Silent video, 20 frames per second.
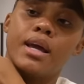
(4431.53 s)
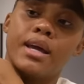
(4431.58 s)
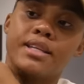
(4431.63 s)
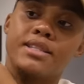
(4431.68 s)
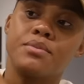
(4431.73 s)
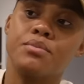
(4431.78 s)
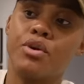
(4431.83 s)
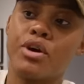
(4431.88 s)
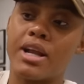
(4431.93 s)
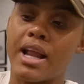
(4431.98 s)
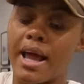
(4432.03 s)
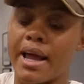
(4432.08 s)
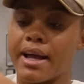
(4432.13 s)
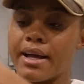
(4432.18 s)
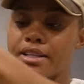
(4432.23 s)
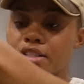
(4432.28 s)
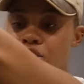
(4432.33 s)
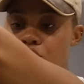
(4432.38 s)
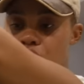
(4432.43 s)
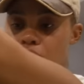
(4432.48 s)
it's more like
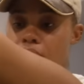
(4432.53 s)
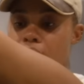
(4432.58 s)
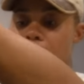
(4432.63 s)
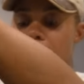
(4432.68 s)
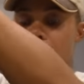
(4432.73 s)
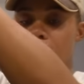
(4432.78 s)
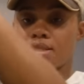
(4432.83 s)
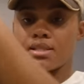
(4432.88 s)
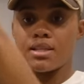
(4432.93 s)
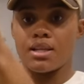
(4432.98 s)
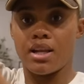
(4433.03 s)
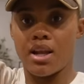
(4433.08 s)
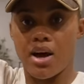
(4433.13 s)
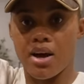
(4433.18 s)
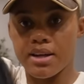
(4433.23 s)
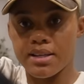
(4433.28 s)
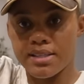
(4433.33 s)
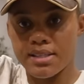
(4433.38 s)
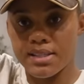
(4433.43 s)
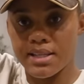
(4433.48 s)
a dress
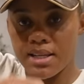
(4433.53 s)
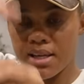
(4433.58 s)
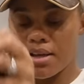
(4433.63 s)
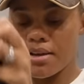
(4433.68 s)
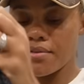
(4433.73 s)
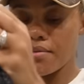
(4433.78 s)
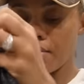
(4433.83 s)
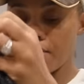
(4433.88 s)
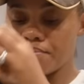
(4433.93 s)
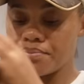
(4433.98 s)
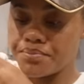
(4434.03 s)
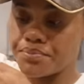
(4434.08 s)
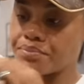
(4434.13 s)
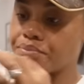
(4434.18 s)
long sleeve